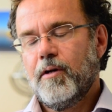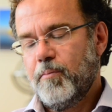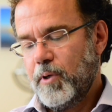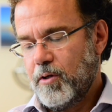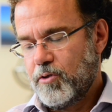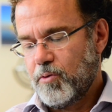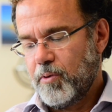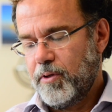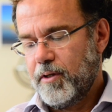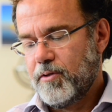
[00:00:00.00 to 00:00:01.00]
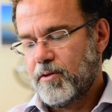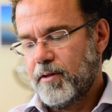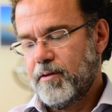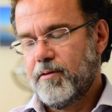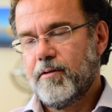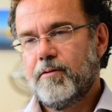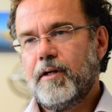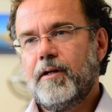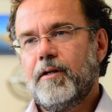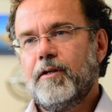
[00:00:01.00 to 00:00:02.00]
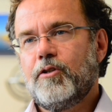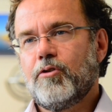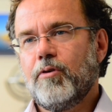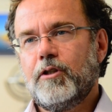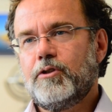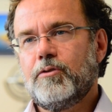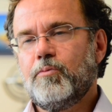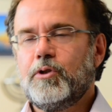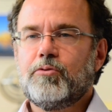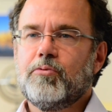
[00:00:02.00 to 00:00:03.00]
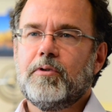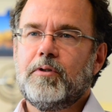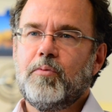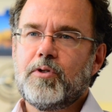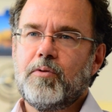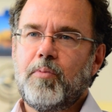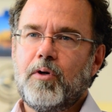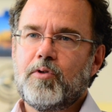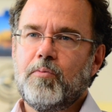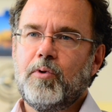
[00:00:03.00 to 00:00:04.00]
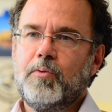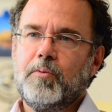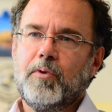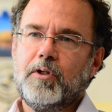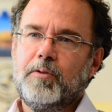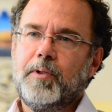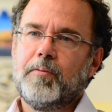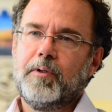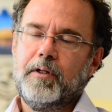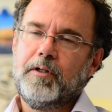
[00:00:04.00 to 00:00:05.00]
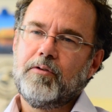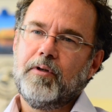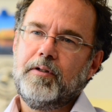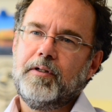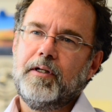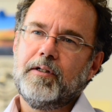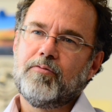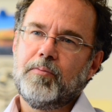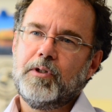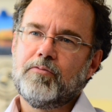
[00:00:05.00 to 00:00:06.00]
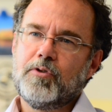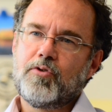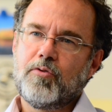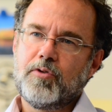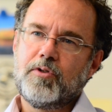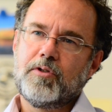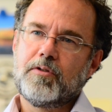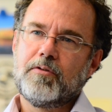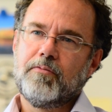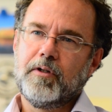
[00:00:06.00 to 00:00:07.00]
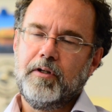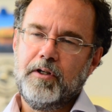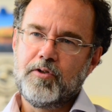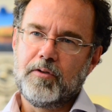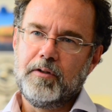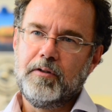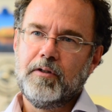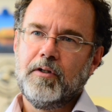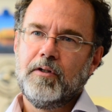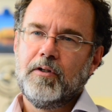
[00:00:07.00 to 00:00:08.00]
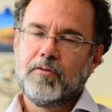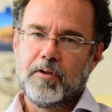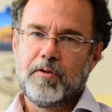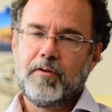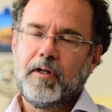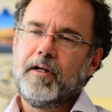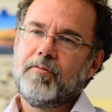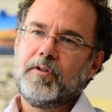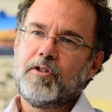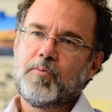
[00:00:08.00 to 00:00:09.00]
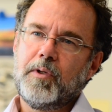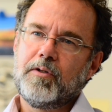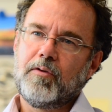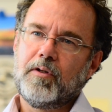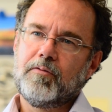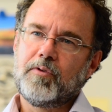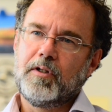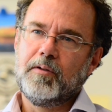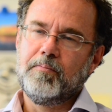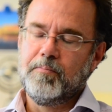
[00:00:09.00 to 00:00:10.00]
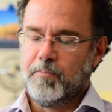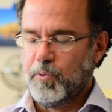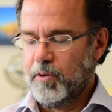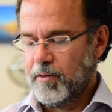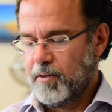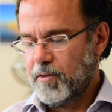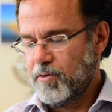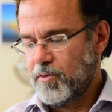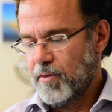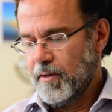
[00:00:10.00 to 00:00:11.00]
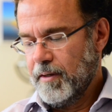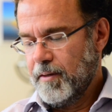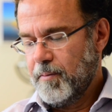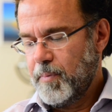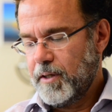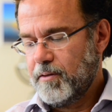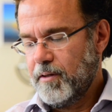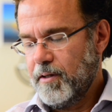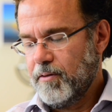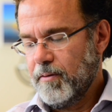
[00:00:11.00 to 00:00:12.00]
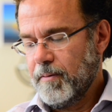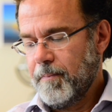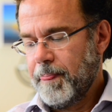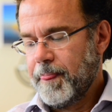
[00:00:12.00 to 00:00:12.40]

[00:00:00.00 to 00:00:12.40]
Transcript: because there were things like the data integration, which really wasn't possible. We wanted to be able to integrate data from different sources very easily, rather than having to spend a lot of time putting things back together.